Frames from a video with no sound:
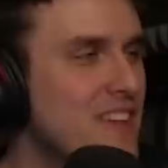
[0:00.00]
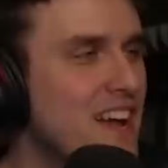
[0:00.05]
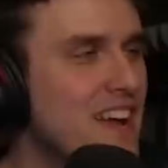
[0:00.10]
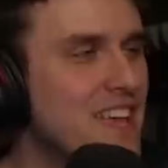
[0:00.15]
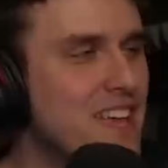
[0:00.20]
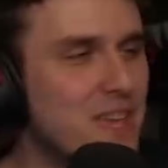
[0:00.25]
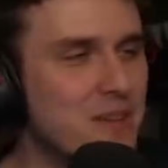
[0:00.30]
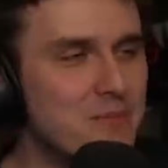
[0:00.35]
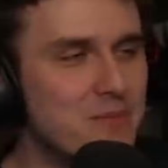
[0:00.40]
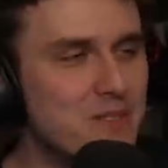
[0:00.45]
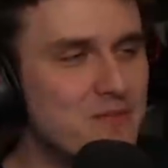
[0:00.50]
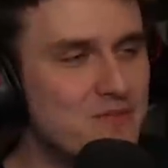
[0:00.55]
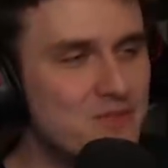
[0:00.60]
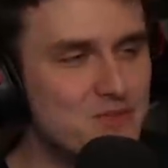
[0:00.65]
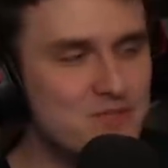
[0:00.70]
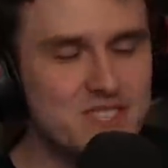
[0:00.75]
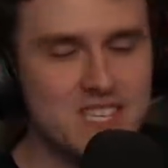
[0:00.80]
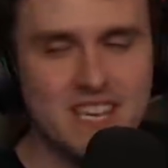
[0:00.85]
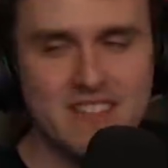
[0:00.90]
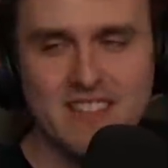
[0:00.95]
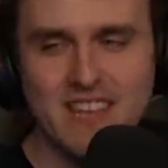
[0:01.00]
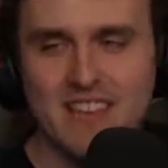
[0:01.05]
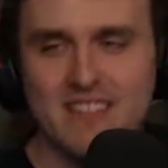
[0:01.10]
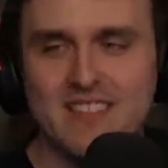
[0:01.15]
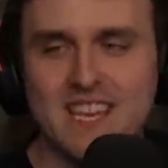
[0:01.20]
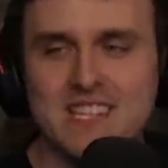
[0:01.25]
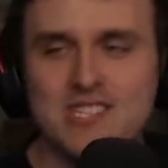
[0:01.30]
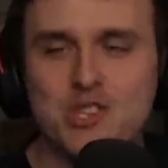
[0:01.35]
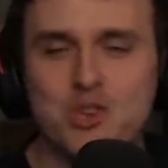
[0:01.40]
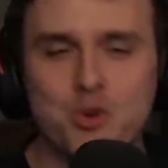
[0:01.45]
I can't believe you said that.
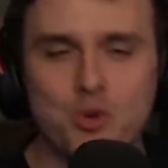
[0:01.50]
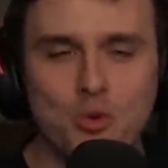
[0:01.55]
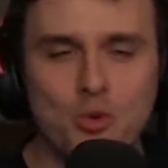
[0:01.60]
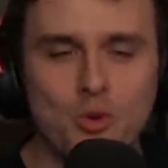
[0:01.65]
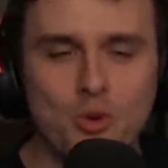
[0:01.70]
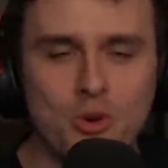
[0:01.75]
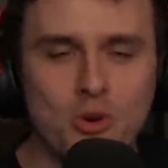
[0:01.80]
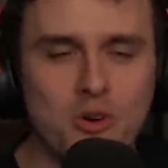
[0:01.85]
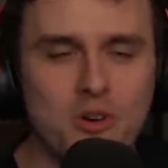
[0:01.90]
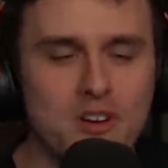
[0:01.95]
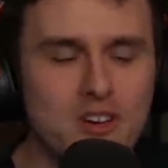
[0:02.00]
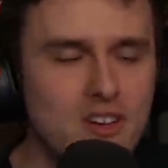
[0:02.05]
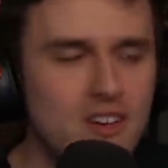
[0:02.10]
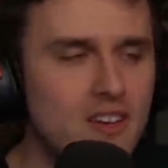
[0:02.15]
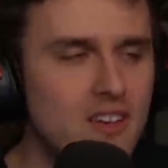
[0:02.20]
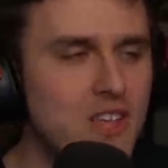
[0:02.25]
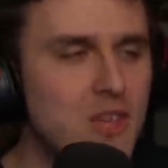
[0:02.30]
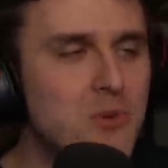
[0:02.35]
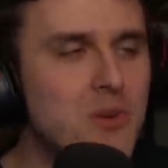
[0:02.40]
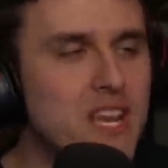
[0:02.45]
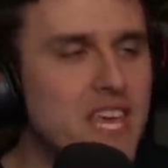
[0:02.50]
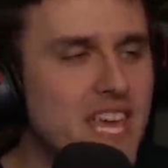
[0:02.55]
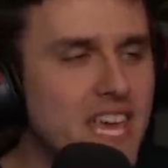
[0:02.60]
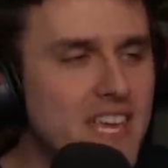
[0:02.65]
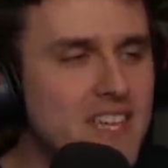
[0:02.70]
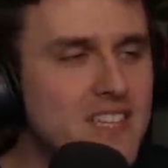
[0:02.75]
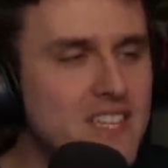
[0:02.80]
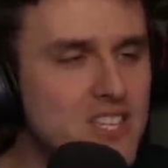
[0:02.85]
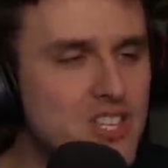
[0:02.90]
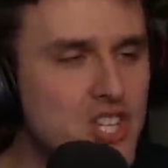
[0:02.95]
That's cool? You want to
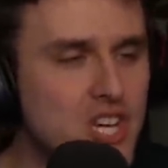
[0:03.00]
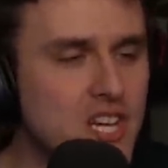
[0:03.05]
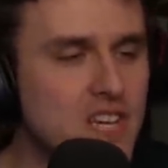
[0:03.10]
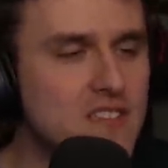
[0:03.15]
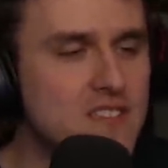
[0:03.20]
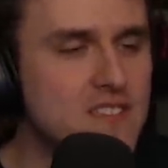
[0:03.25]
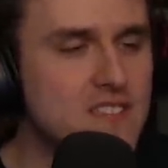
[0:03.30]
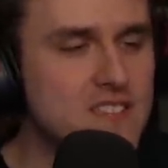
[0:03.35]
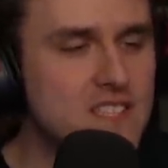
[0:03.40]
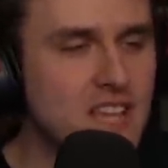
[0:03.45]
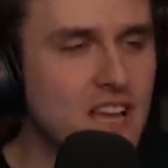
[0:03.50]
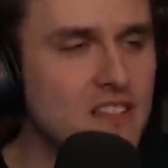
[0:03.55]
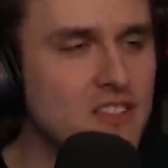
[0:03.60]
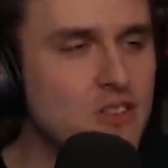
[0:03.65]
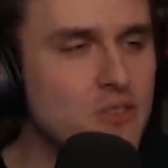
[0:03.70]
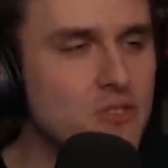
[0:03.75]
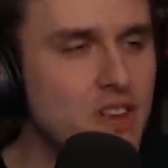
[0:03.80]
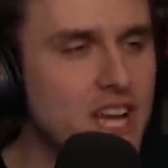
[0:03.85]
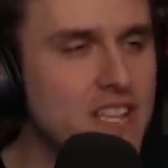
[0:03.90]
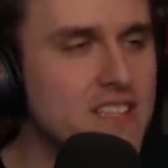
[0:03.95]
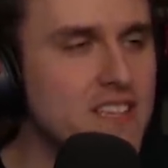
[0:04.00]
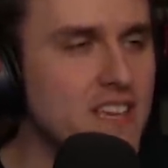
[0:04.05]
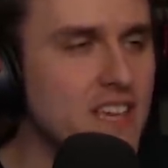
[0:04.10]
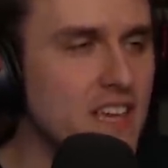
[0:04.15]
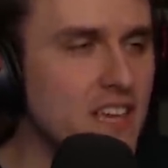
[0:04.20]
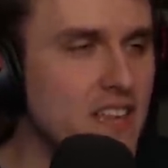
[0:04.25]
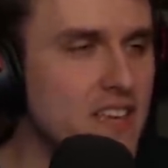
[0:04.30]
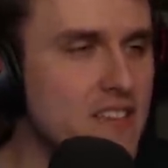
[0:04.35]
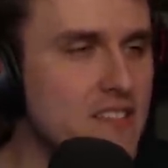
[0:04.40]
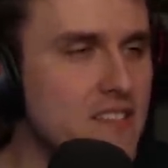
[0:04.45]
eat the cheese that's telling you not to
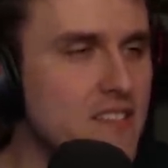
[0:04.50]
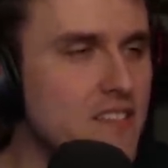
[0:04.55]
eat it?